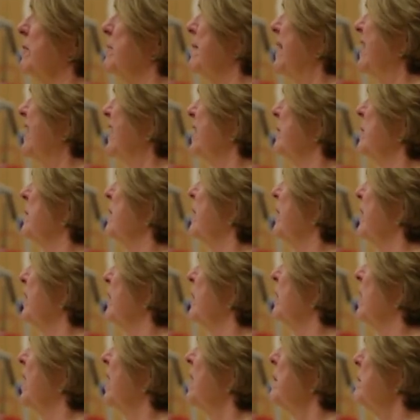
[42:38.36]
and making them
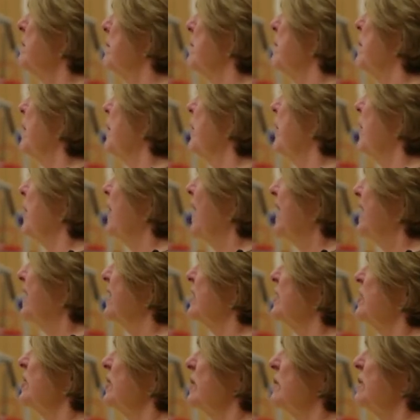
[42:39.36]
feel both they
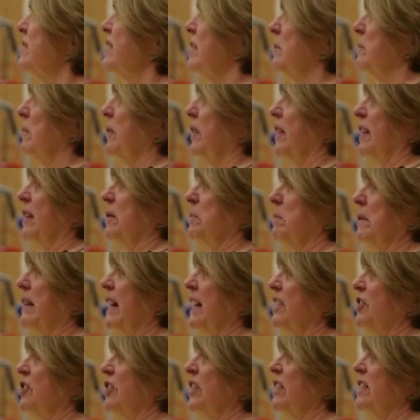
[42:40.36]
can do something, but
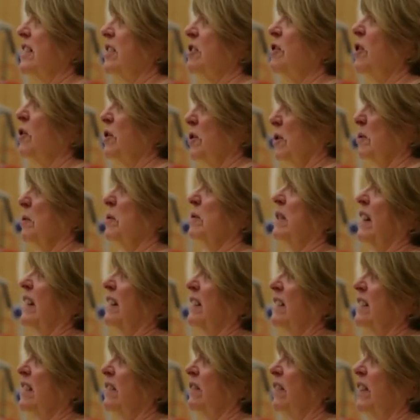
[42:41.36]
actually it's not all
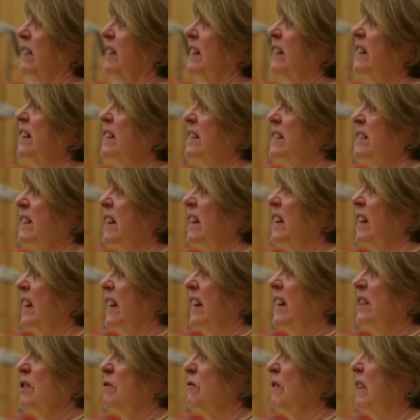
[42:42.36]
negative, I think
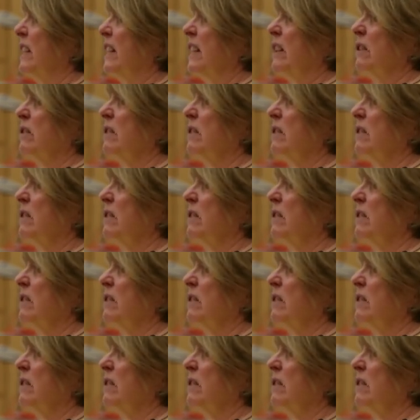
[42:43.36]
is really